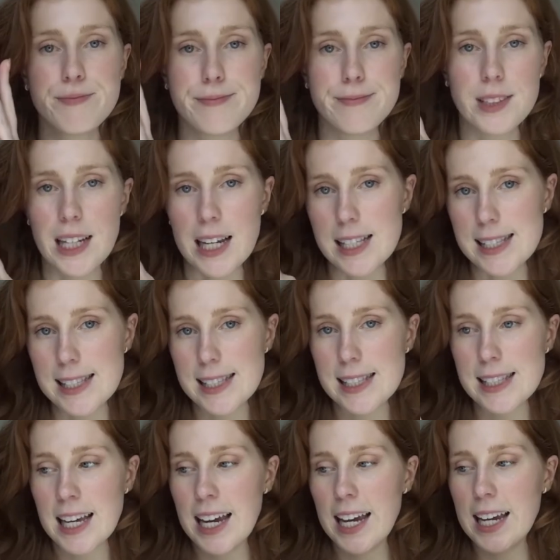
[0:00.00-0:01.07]

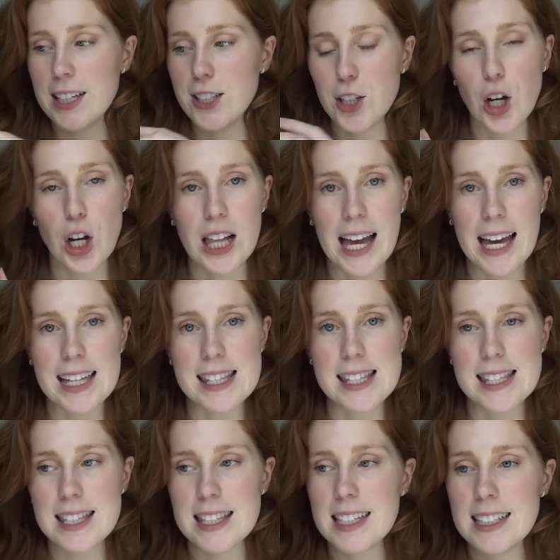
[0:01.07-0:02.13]
Because your girl has
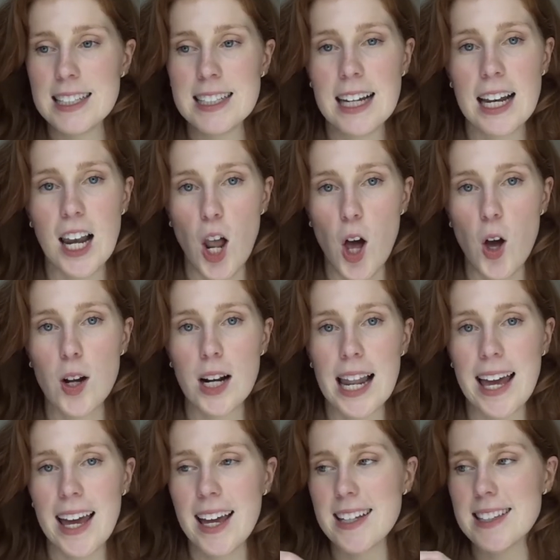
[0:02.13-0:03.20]
long
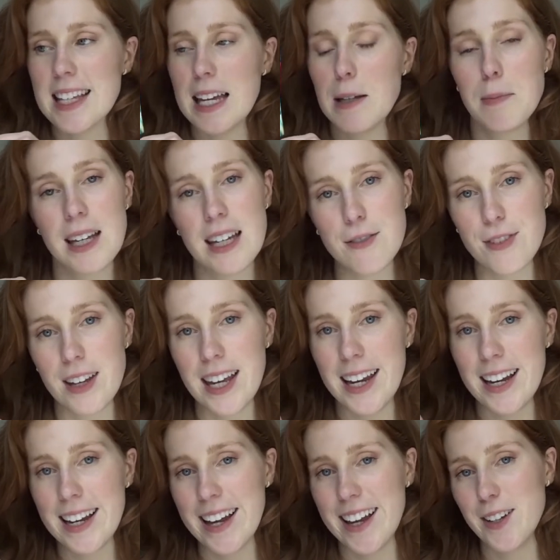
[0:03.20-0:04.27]
legs and big
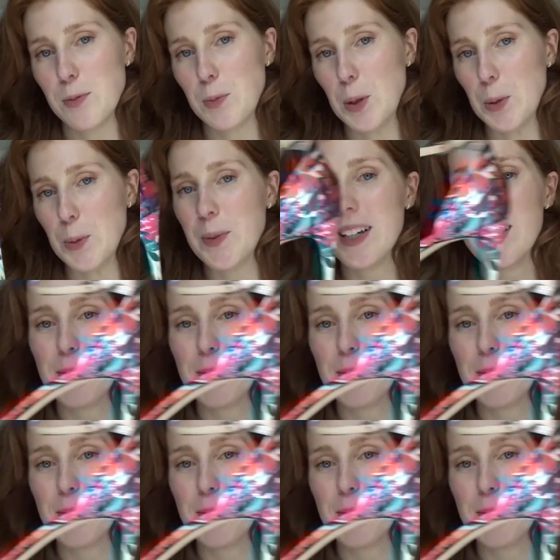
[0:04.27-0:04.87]
feet and woo.